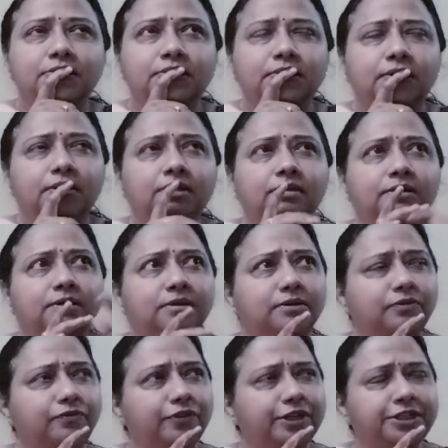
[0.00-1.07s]
The
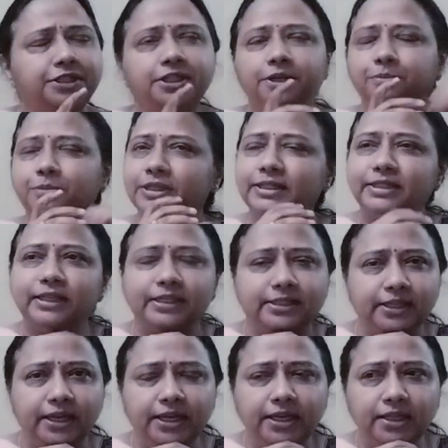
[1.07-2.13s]
vegetables
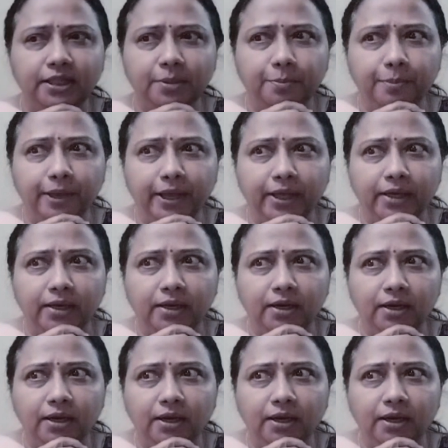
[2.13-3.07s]
sizzling in the pan,